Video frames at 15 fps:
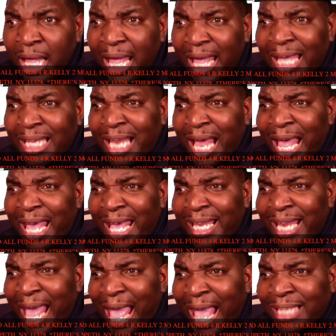and I had
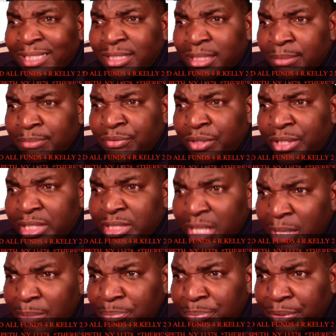asked him for his
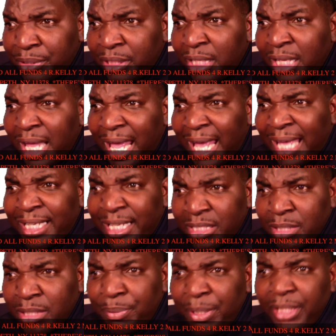input and his
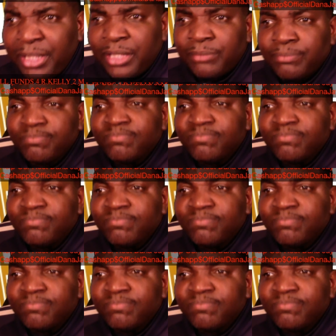opinion.